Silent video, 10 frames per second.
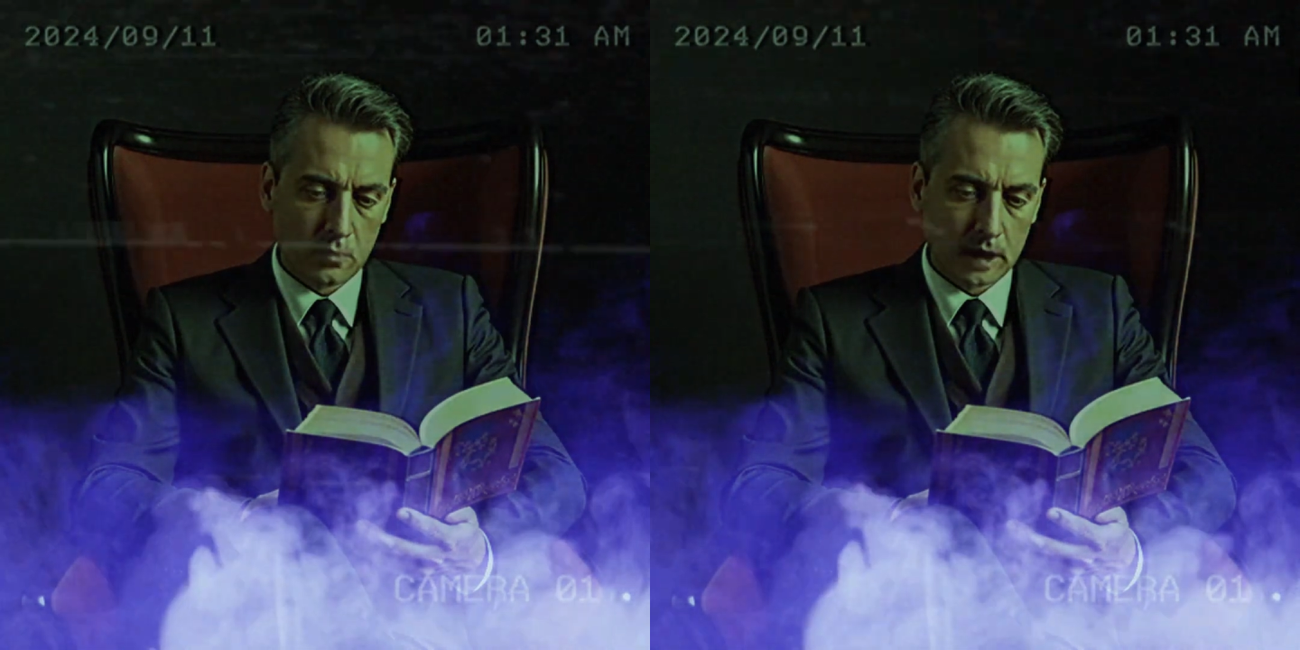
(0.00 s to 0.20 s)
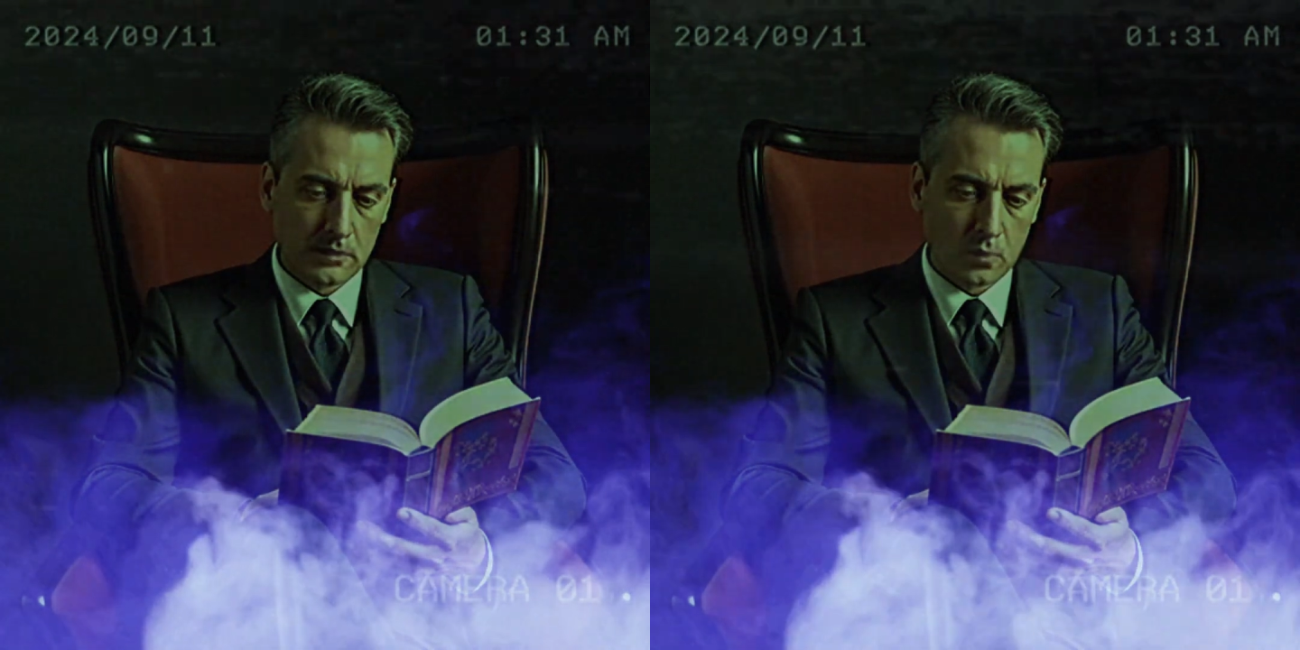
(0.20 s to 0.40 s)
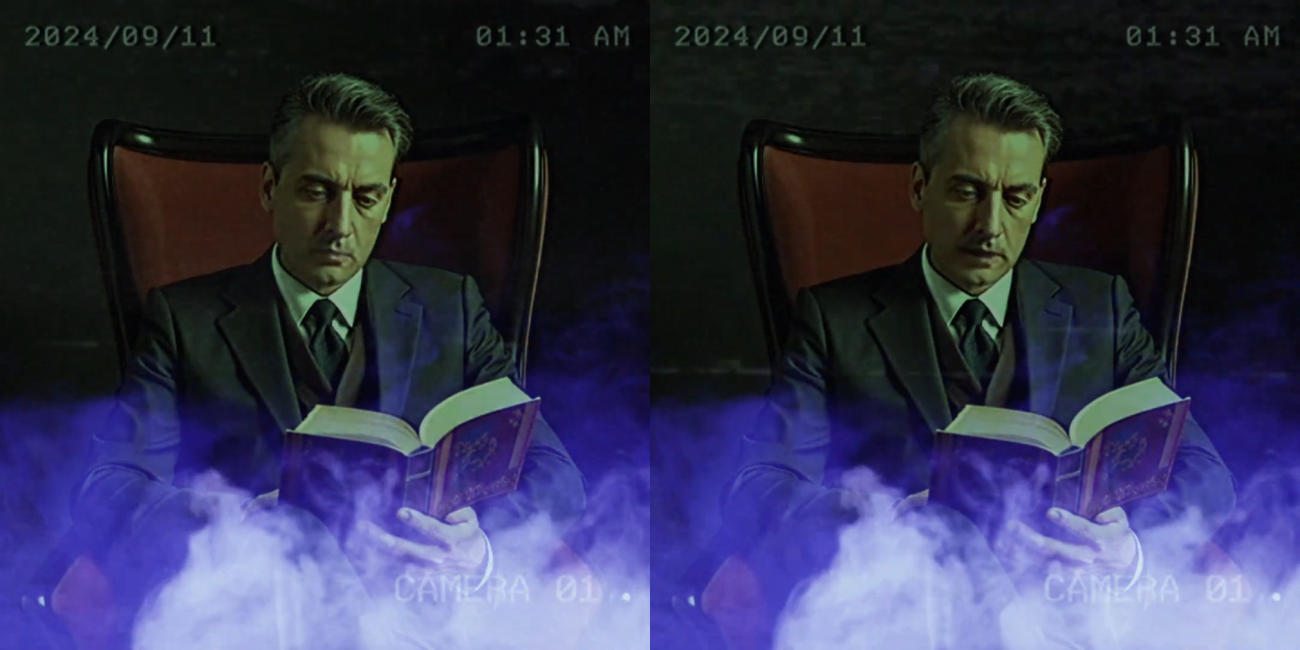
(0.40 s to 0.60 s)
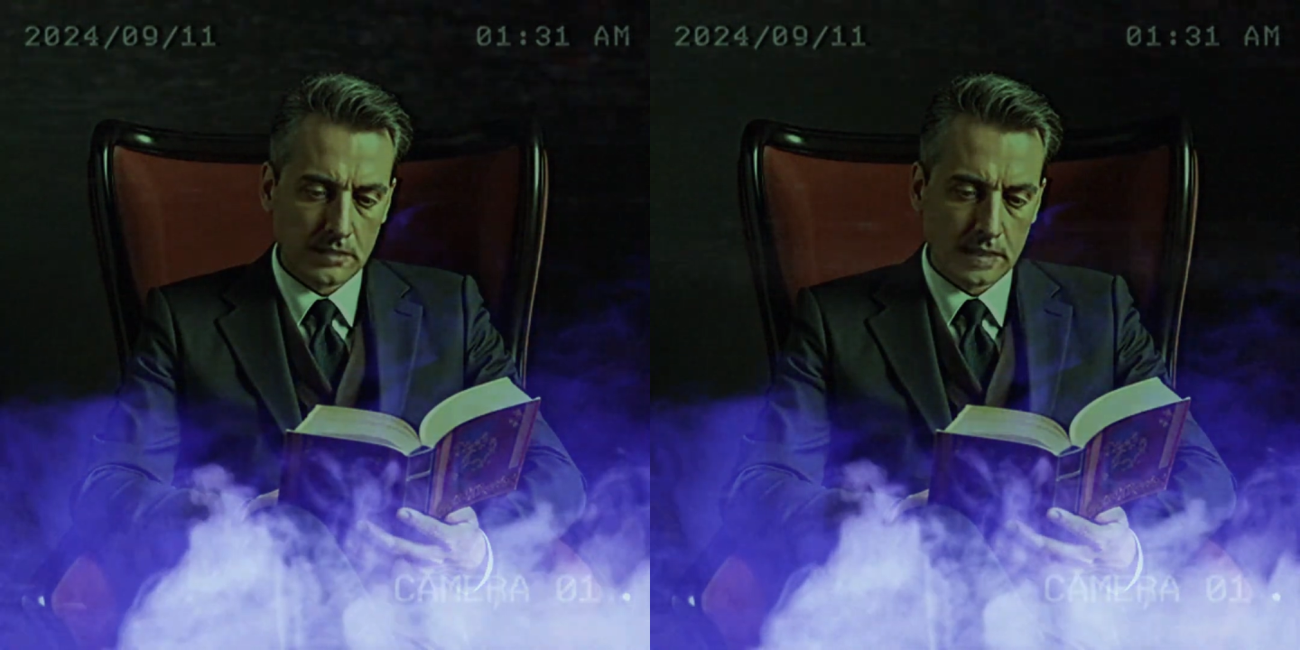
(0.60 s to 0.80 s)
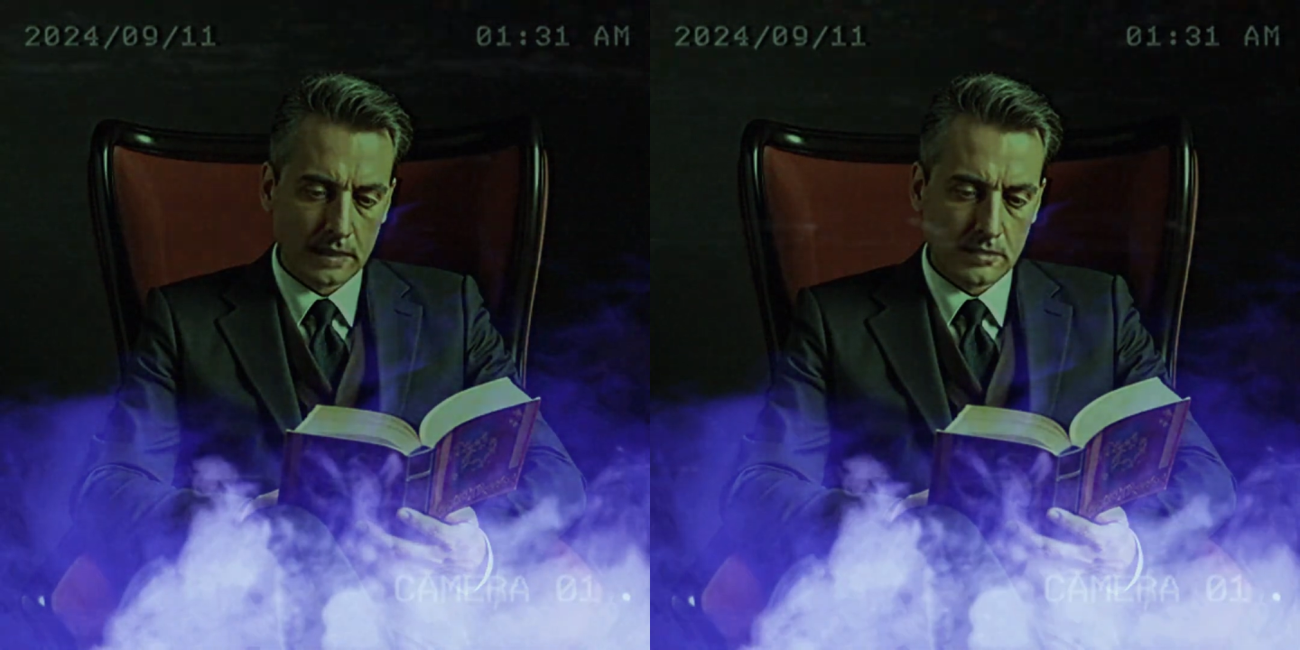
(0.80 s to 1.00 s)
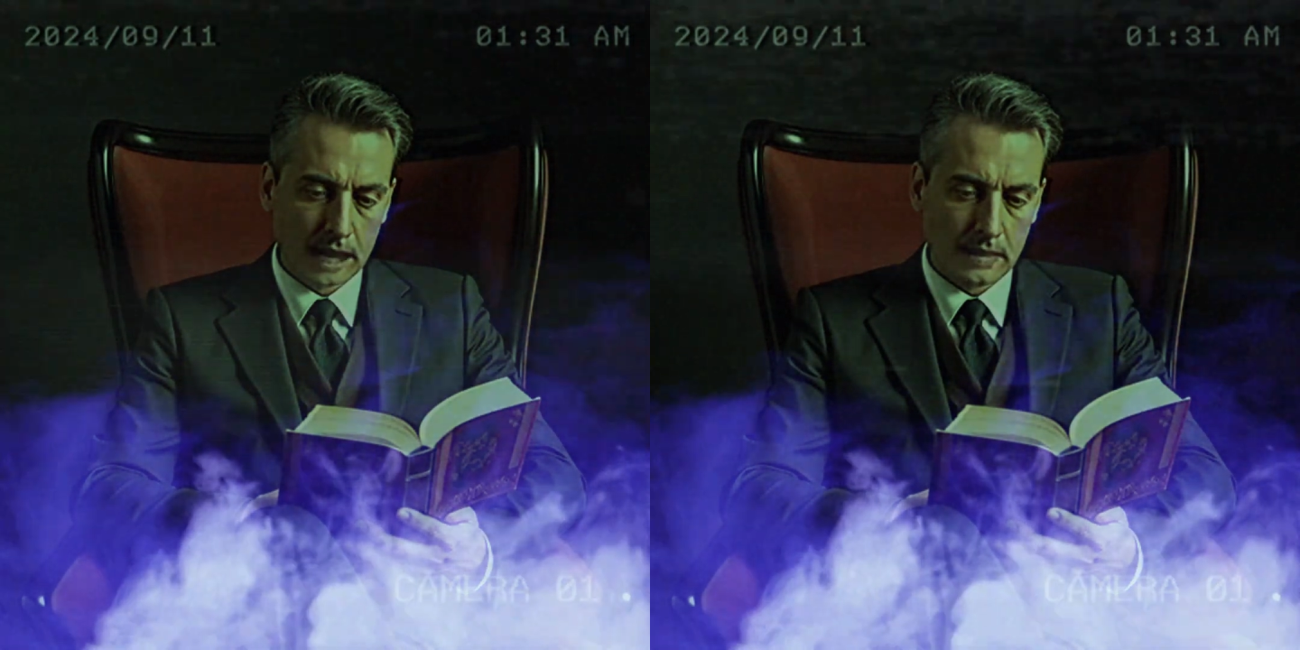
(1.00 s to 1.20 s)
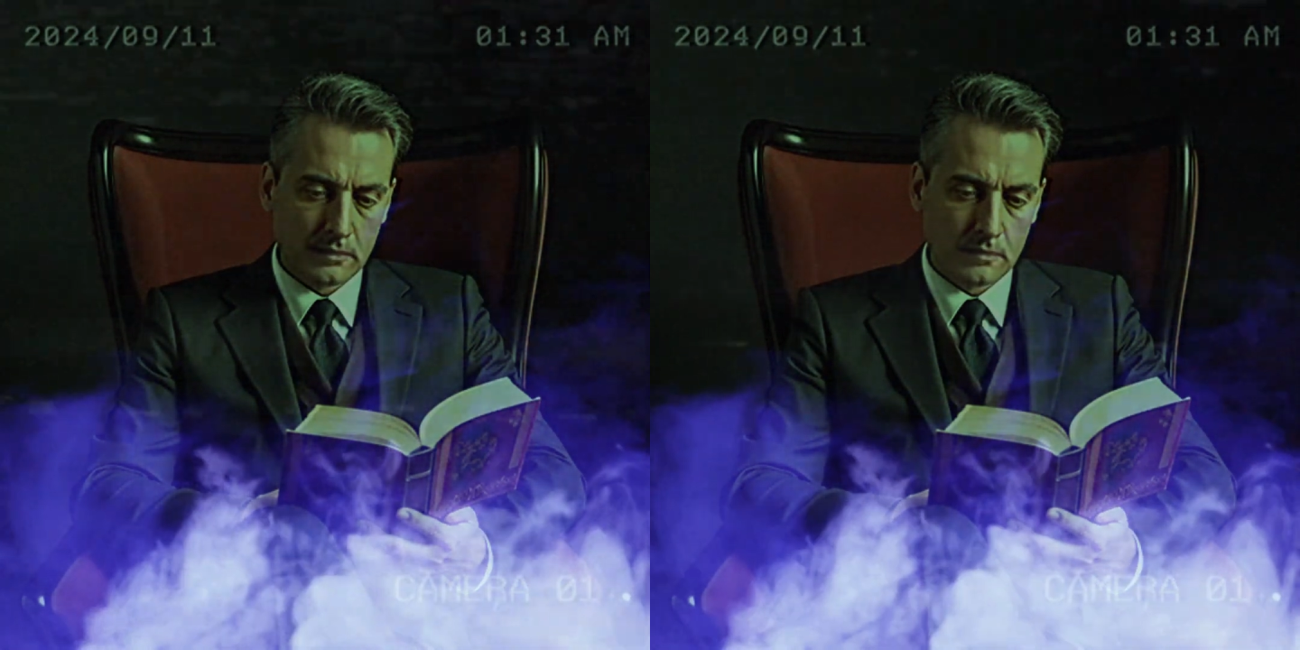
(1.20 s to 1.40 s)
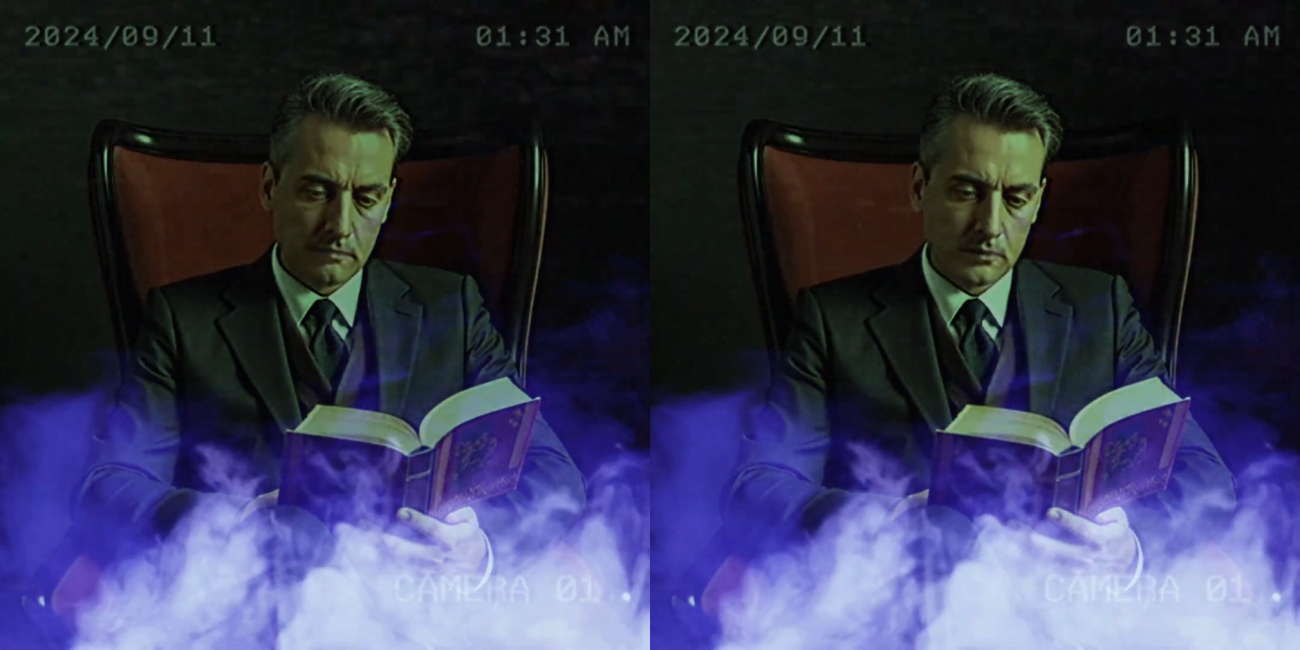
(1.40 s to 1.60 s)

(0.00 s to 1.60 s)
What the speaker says: quite all that it had attacked,